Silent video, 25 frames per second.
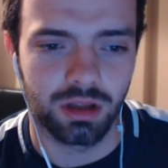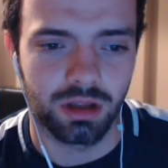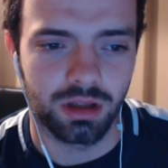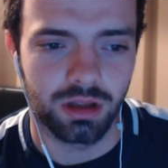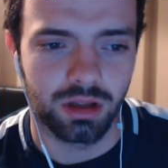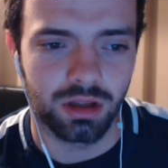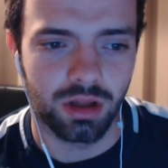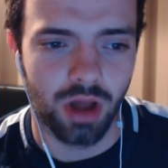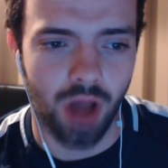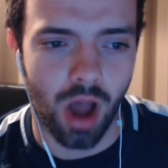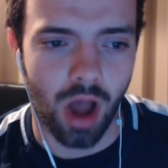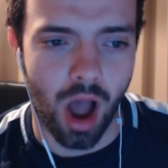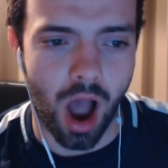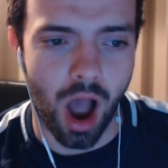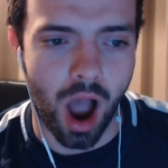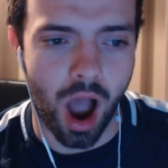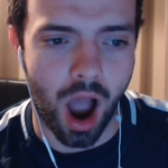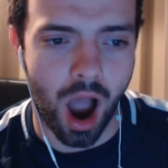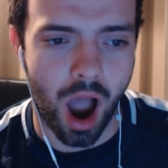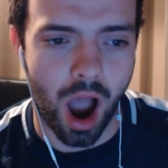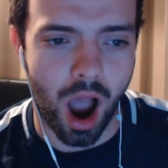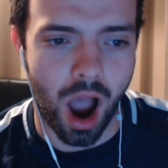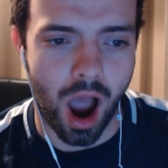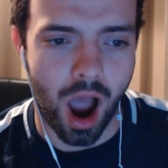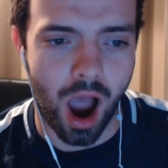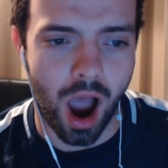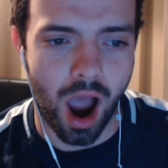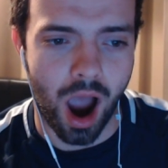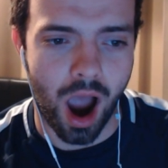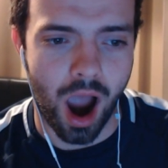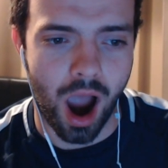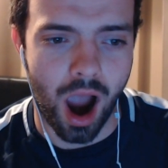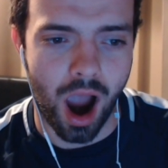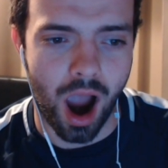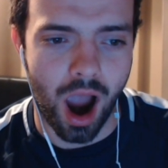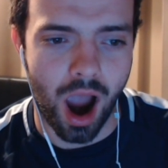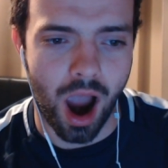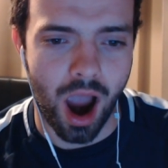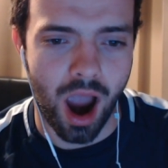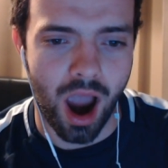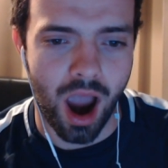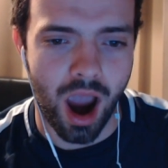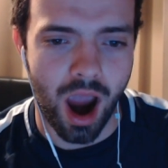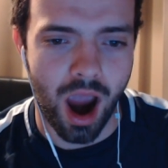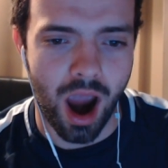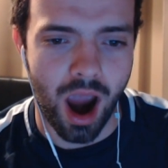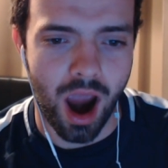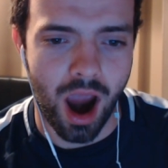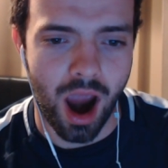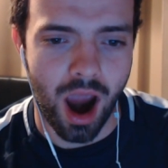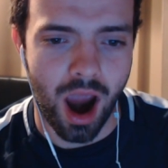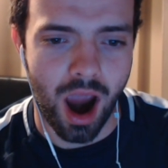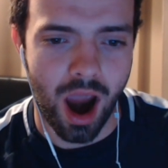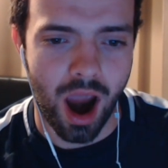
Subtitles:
Nothing is said.